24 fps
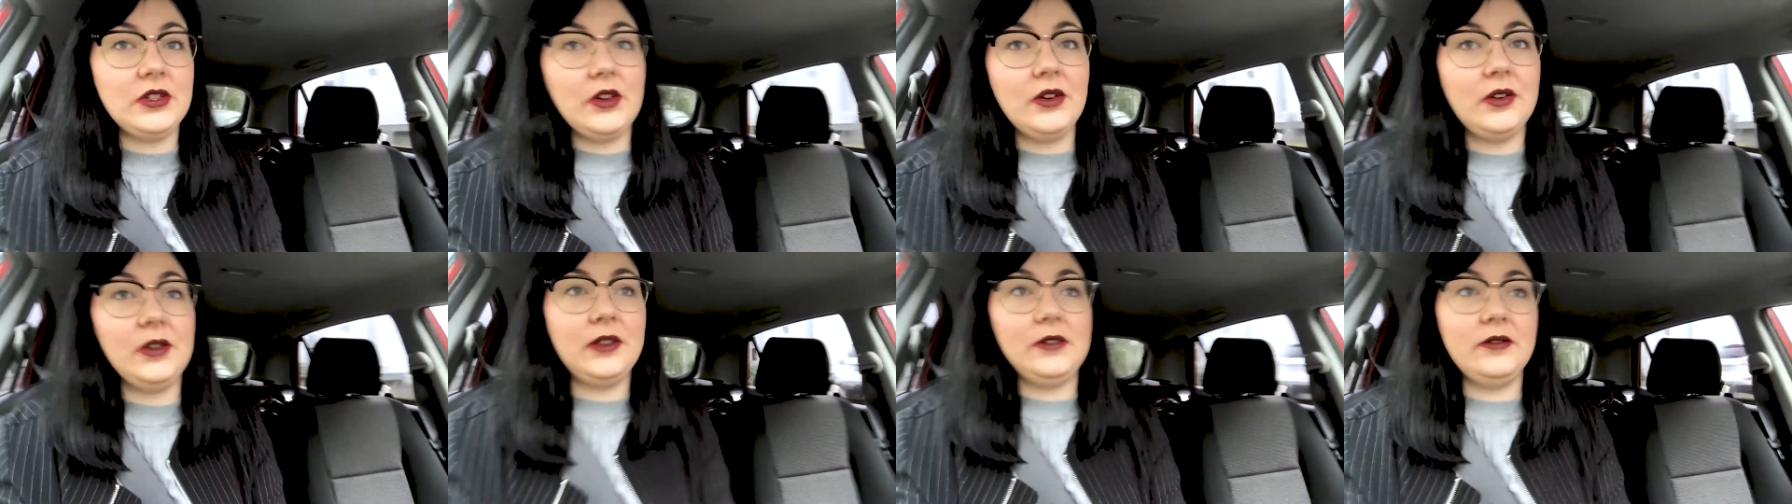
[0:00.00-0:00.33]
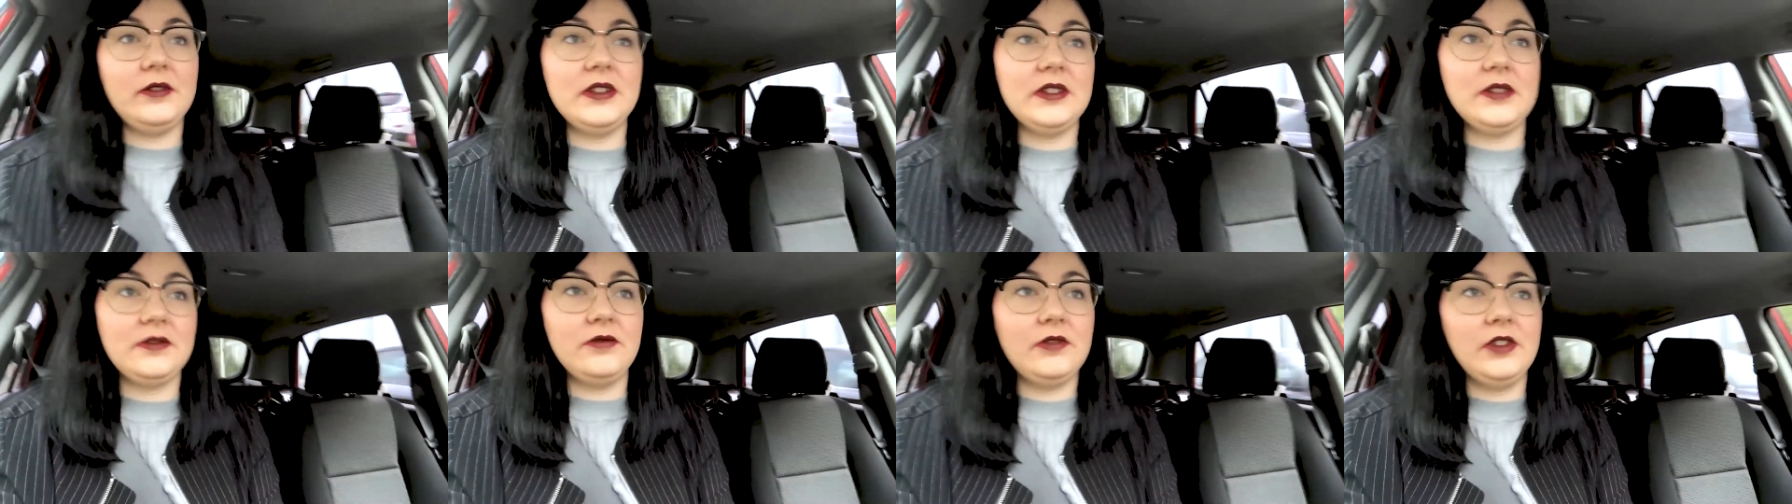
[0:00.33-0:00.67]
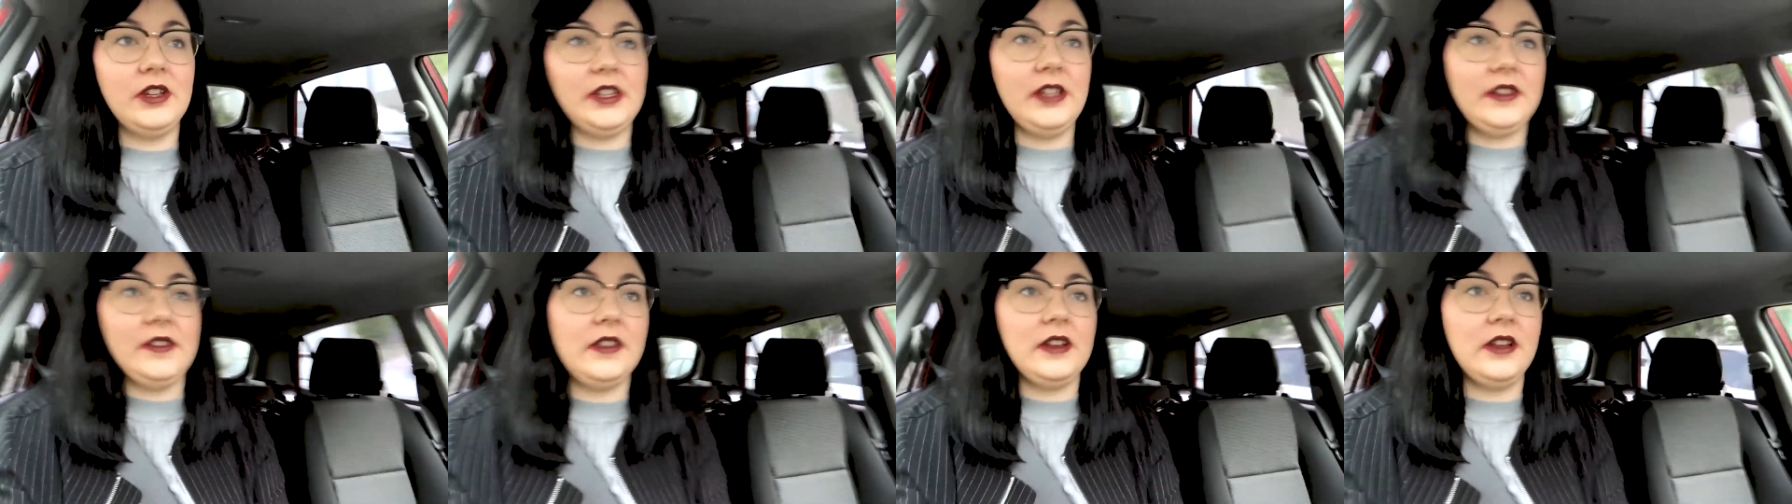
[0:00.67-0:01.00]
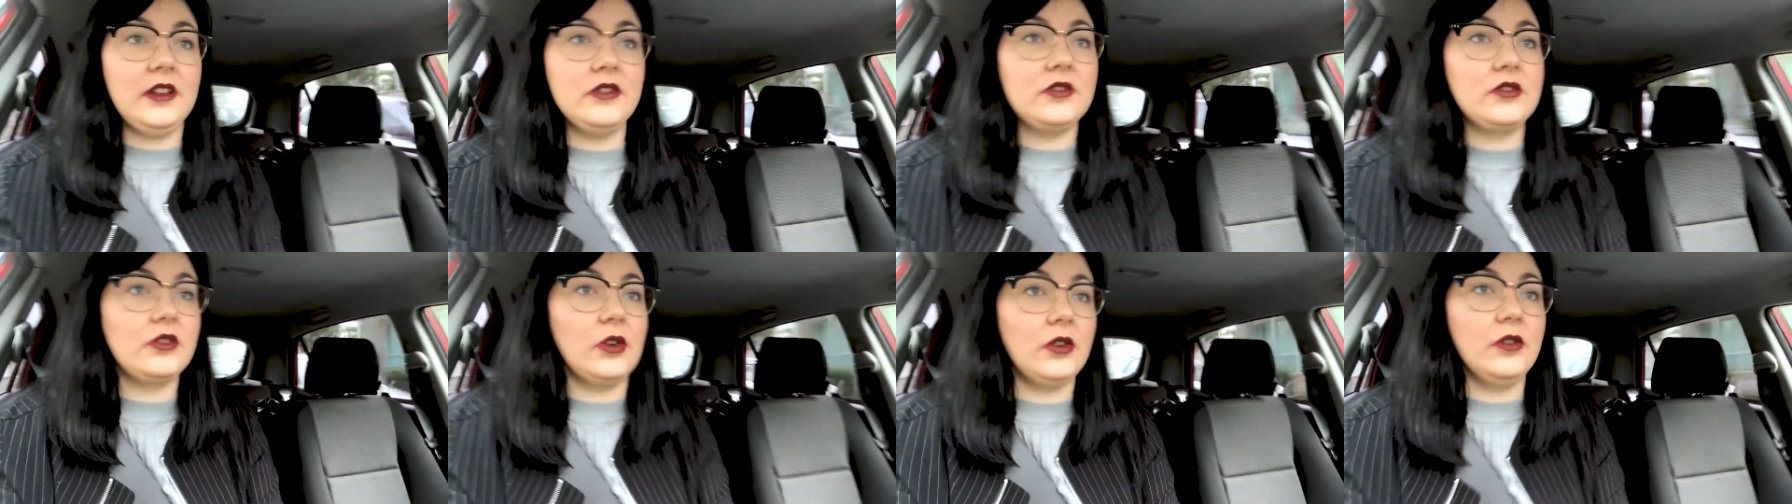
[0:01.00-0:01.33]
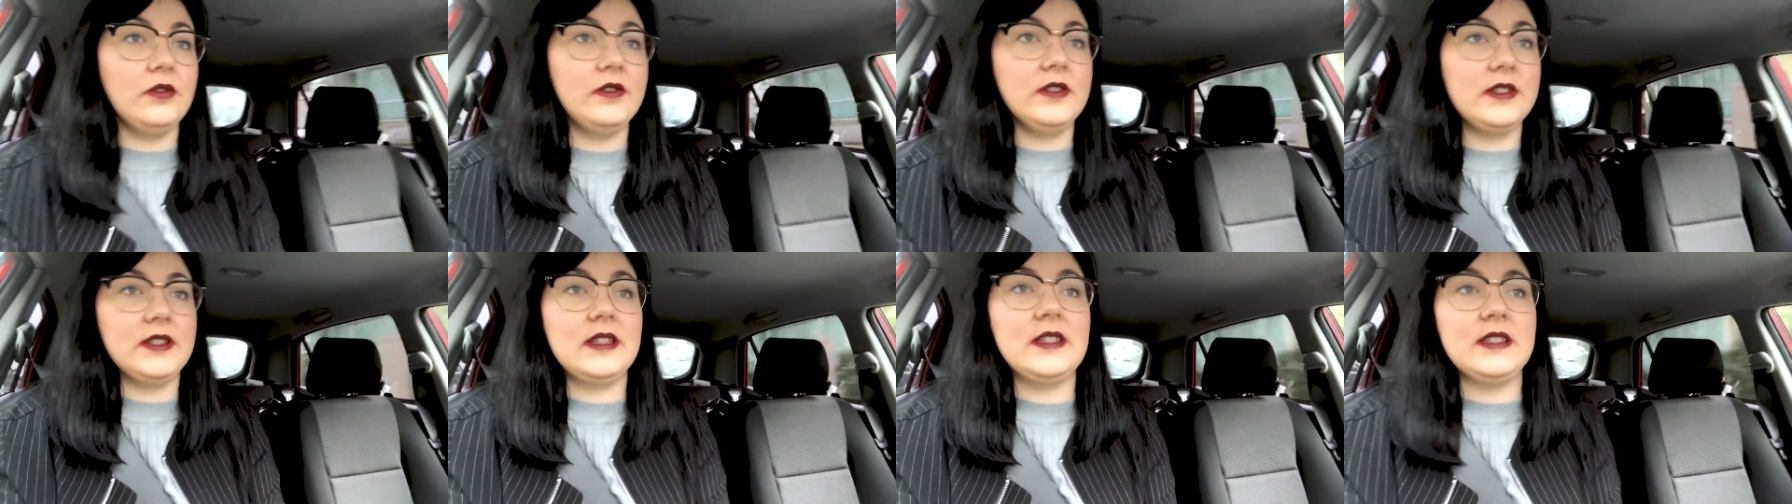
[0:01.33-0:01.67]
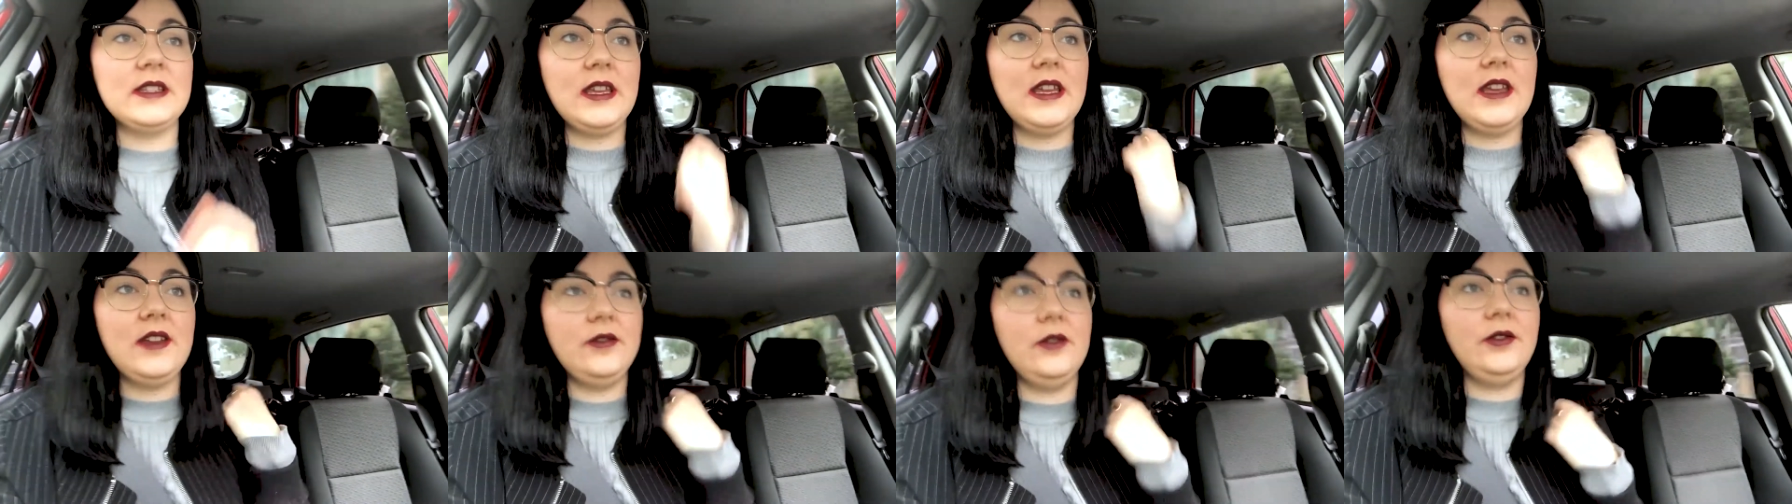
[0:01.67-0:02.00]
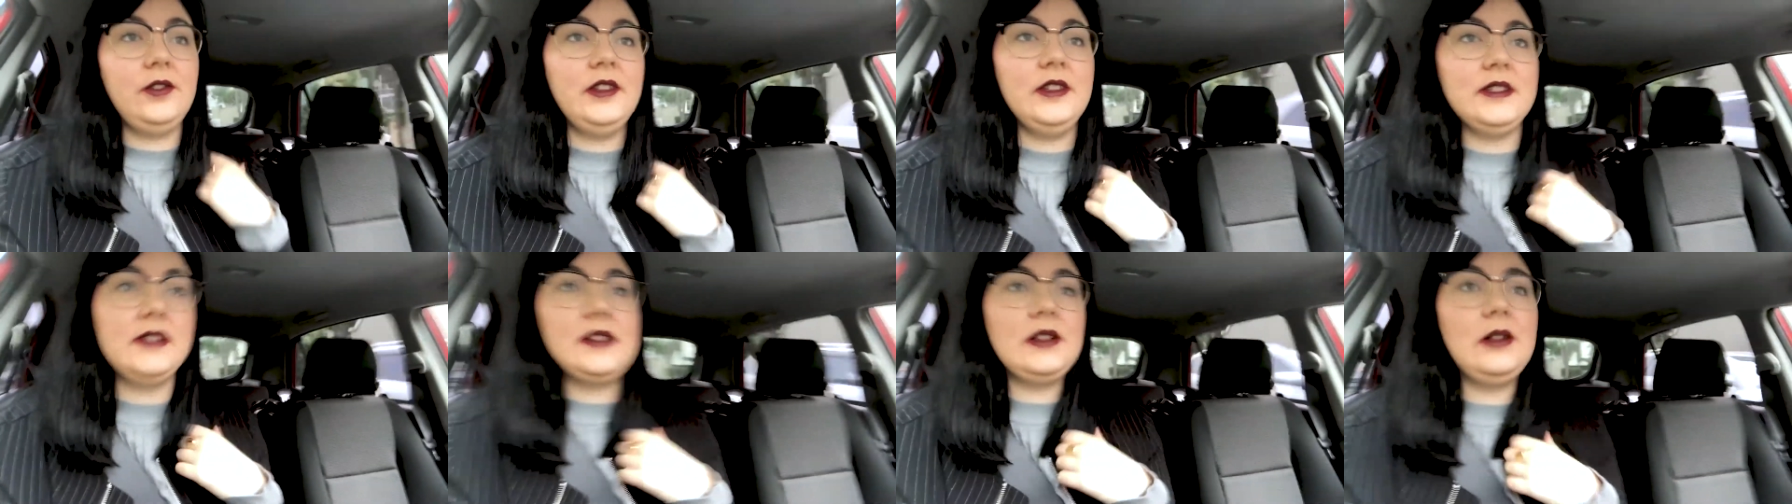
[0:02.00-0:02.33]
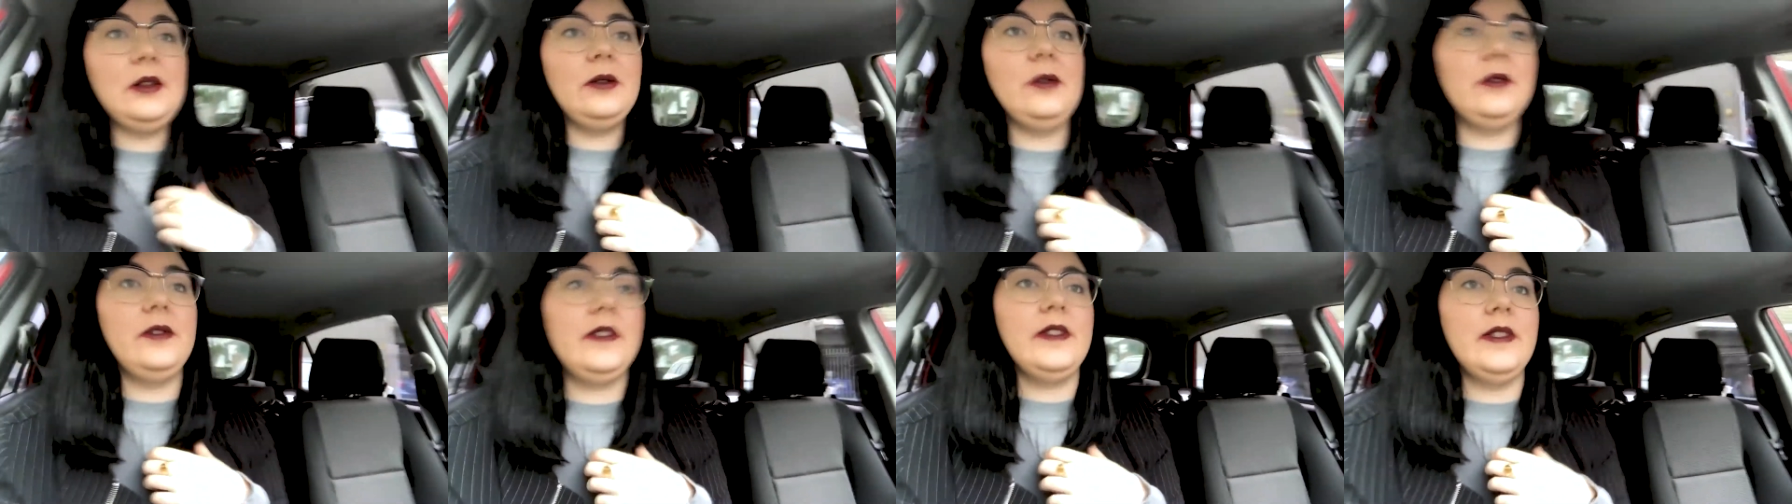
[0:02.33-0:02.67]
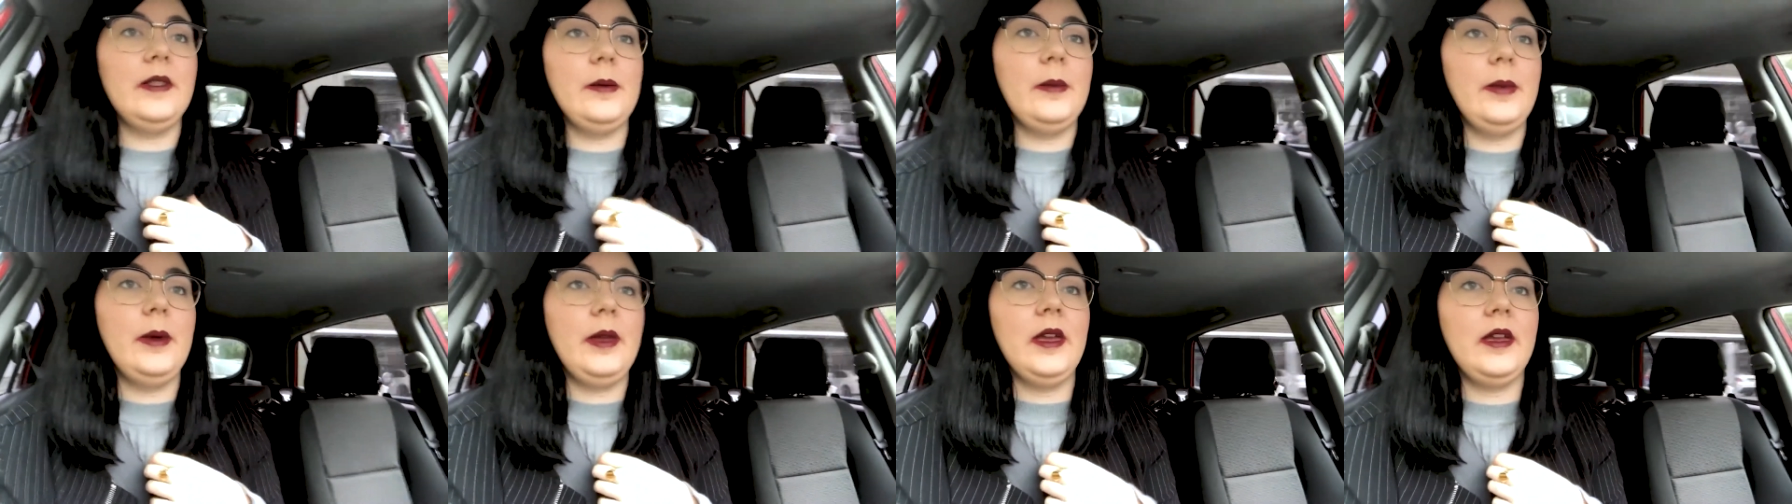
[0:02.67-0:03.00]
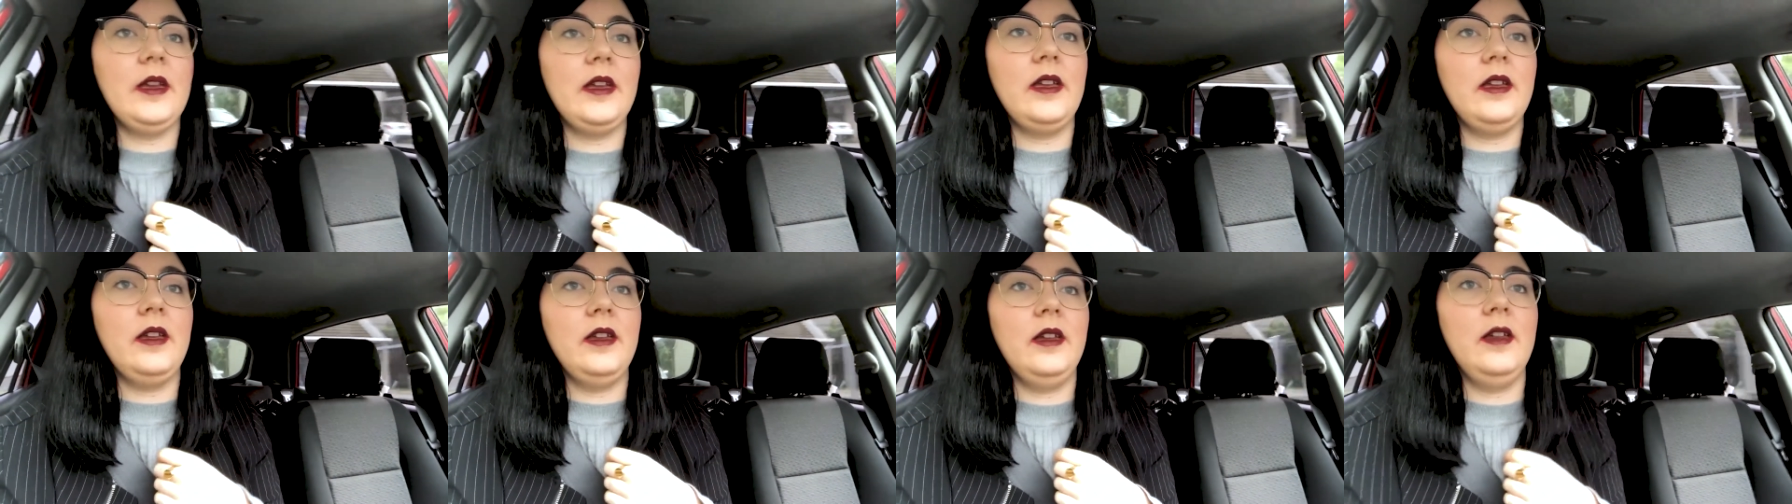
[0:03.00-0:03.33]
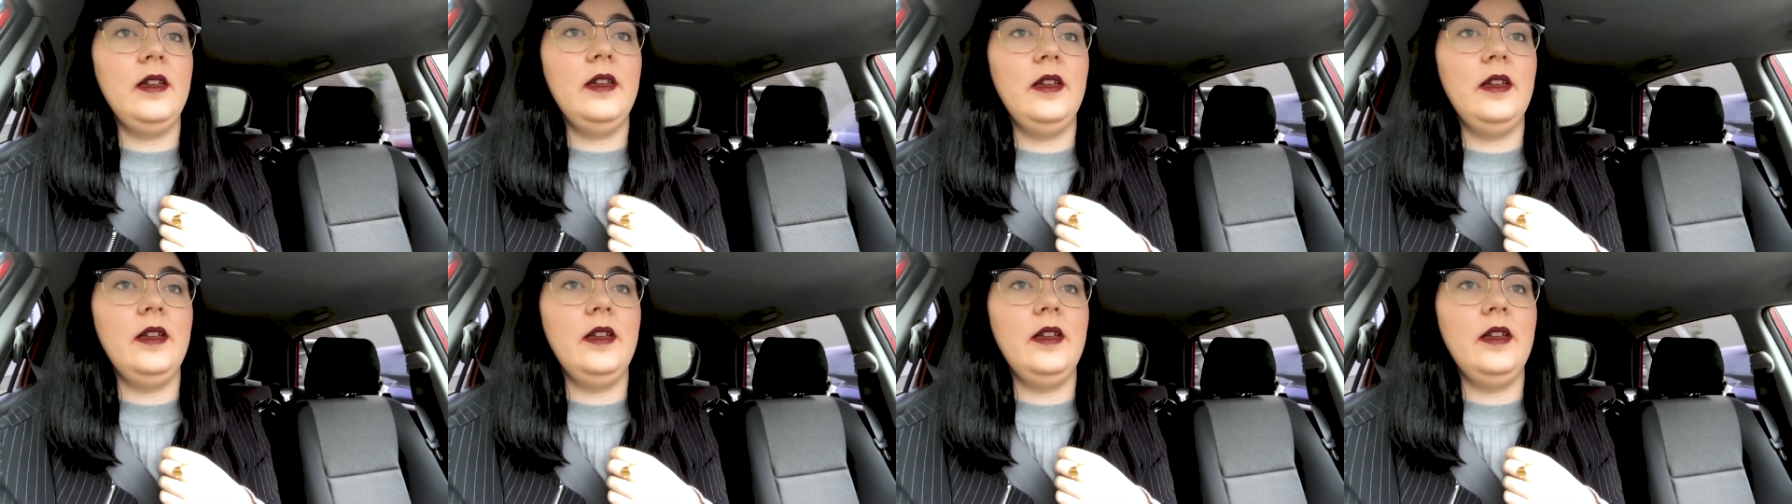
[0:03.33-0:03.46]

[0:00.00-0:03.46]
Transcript: The only reason really that I drove is because I have all these clothes in the back.